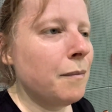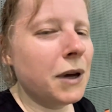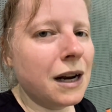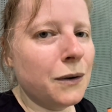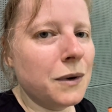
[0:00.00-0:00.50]

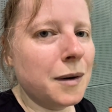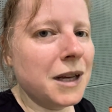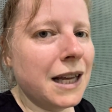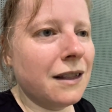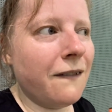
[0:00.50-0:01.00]
but I don't want to be
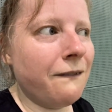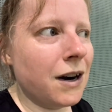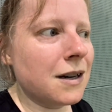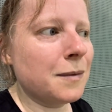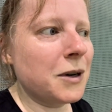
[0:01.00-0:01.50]
like the
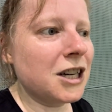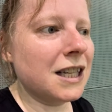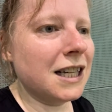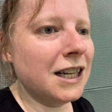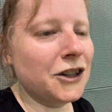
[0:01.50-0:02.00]
first
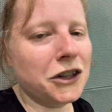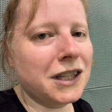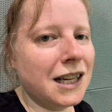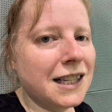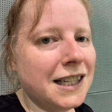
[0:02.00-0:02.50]
person here just
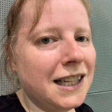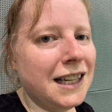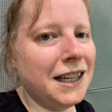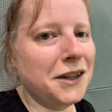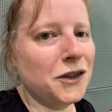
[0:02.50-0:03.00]
like
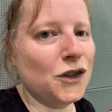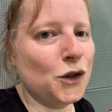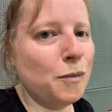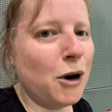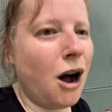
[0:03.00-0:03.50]
sitting
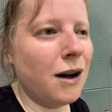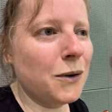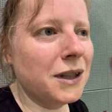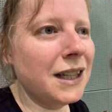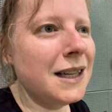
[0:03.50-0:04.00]
super
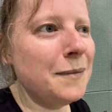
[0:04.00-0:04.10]
awkwardly,